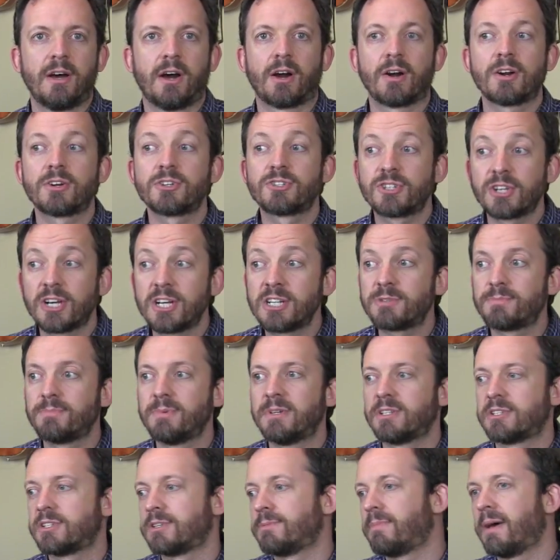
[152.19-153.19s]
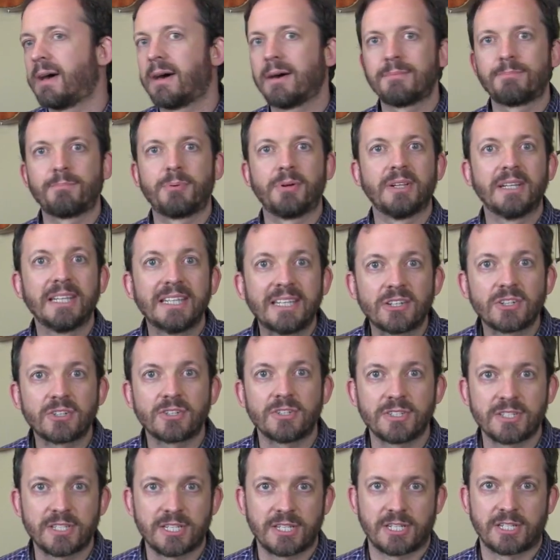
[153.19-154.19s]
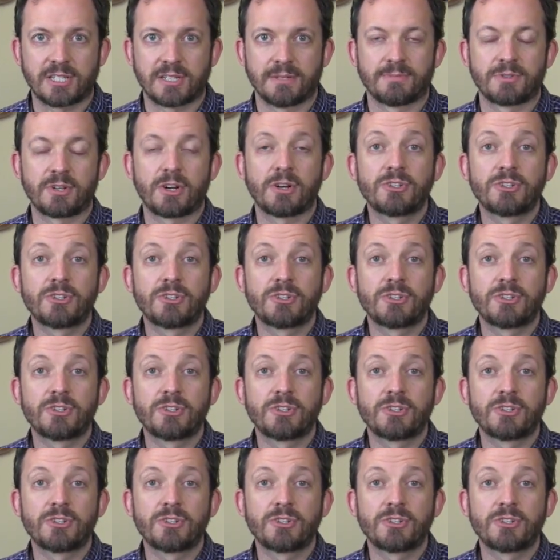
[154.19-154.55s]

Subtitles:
our judgments about political systems,